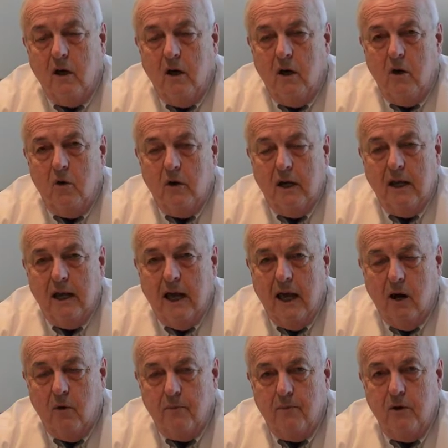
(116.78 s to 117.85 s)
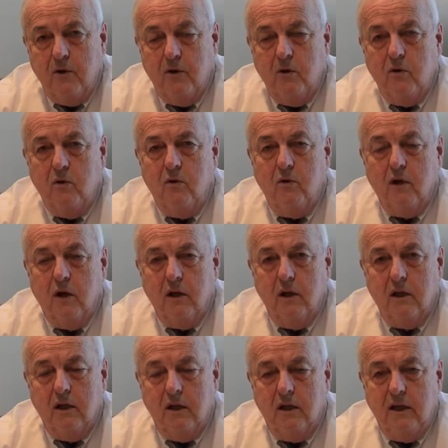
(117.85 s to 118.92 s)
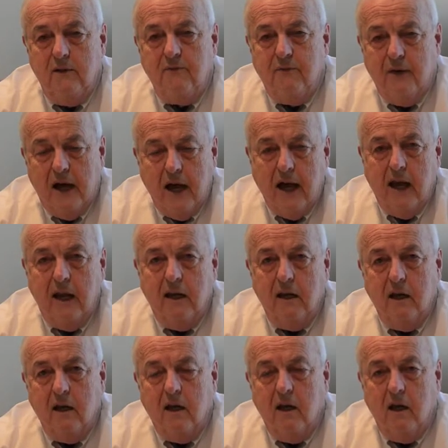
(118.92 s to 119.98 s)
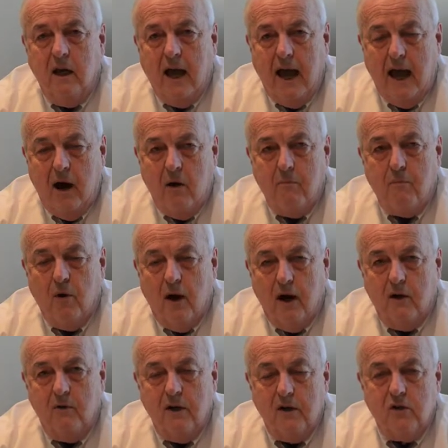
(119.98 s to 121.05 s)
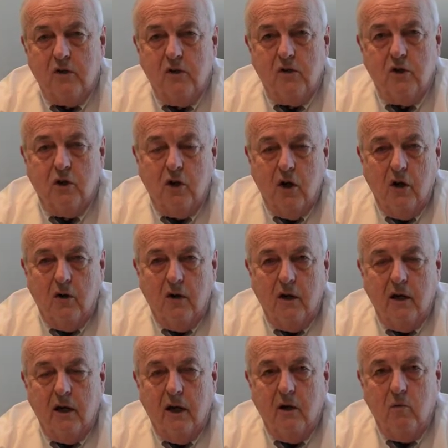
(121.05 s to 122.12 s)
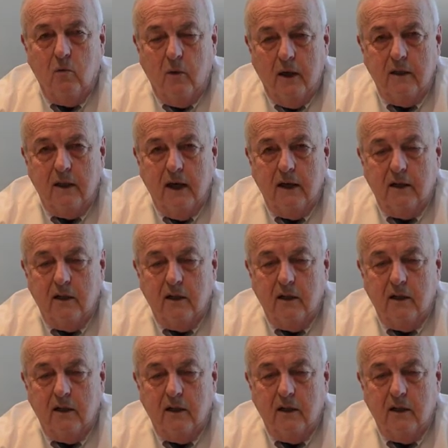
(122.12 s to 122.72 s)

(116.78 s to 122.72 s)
who can help you define how progress is occurring and when that